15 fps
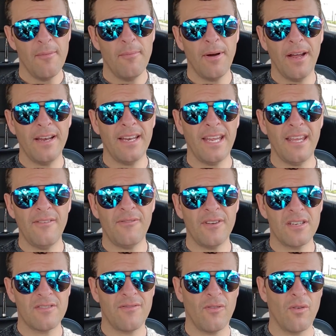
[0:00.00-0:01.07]
but he
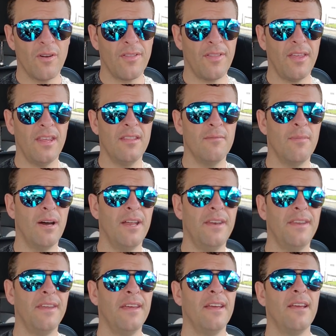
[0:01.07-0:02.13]
finished fourth in the
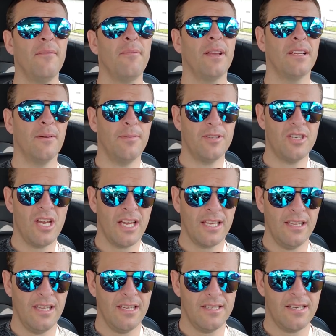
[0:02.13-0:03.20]
mud. Picked up a check
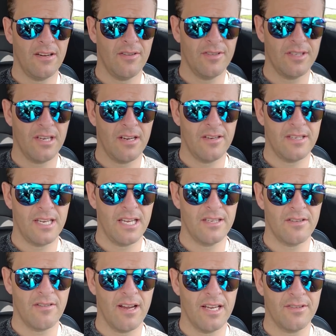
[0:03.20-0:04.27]
in the Ontario Sire
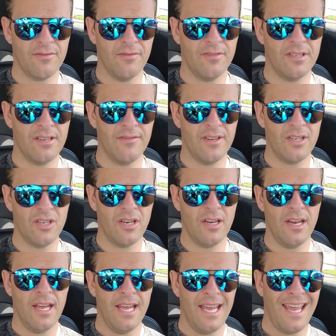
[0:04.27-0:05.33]
Stakes Grassroots
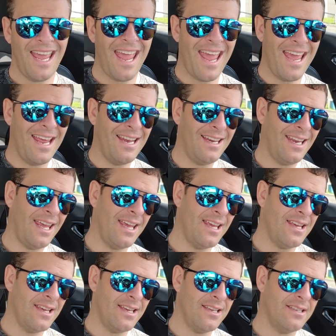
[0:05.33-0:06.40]
Division, and
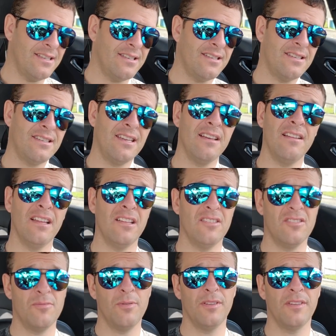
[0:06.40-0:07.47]
he is still
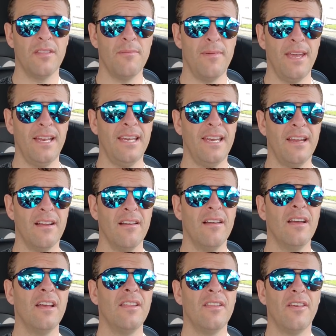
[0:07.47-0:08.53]
eligible to the maiden here.
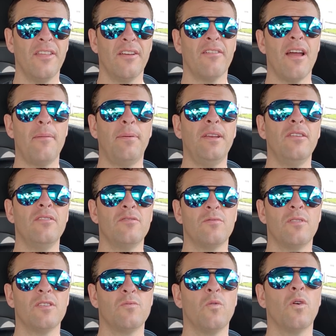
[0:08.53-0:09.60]
The only crappy news
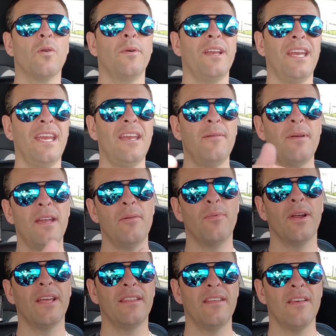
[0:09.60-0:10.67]
was War We Need, he made a
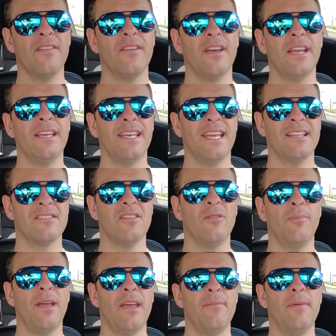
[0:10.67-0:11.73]
break the other night. Dance Hall
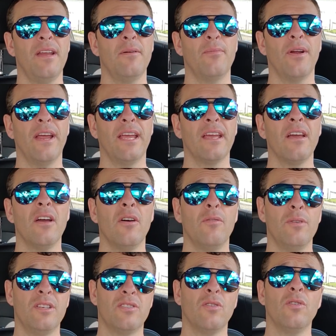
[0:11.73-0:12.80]
Babe made a break.
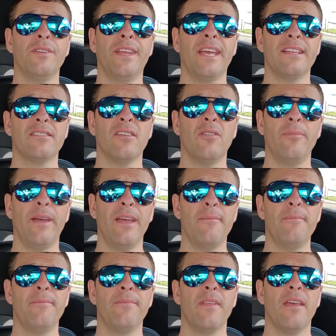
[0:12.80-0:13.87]
We sold Dance Hall Babe.
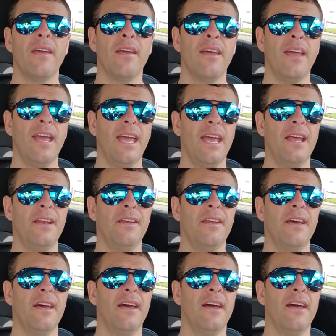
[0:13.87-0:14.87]
And